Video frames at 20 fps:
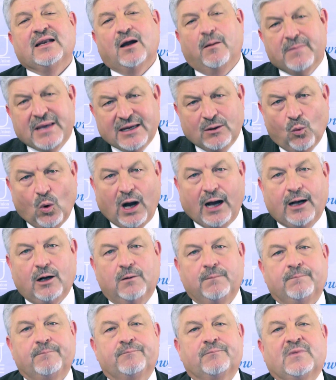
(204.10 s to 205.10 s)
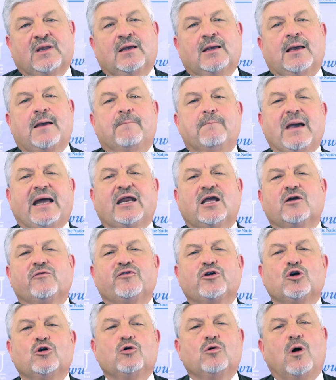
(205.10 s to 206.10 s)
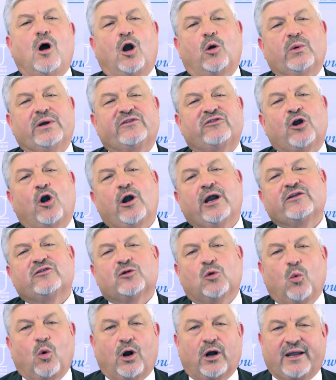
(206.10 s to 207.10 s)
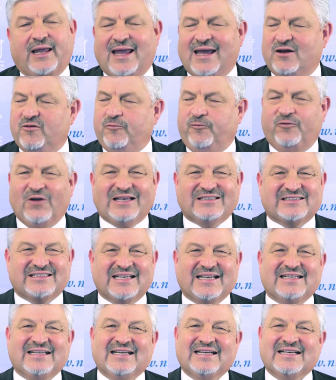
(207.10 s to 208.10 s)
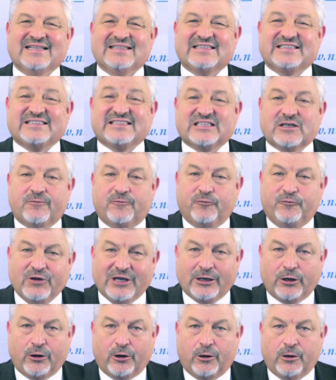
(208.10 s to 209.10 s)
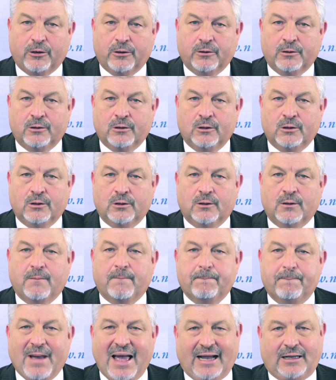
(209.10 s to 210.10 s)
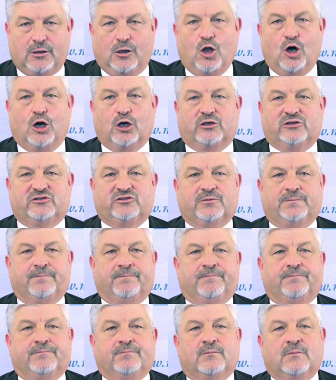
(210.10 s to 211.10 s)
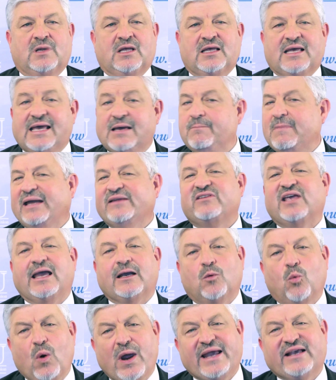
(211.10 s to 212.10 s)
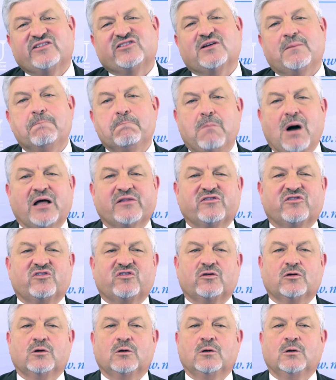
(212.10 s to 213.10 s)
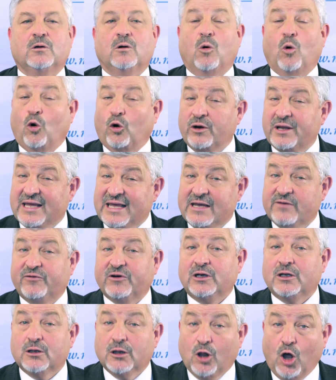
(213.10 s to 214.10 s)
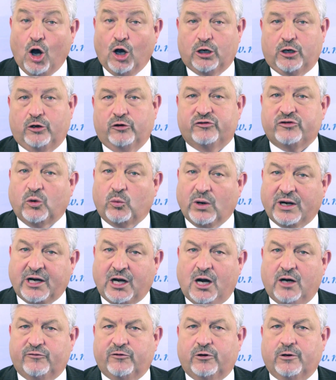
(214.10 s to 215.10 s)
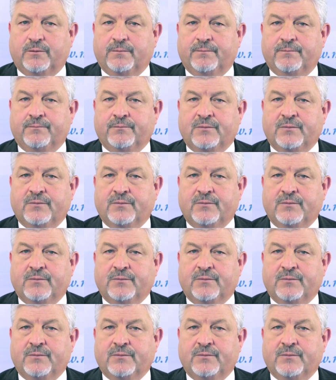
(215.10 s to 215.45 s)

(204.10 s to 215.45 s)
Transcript: Now, meanwhile, many of you are returning to work and facing severe backlogs. It may take weeks, months, or even longer to recover,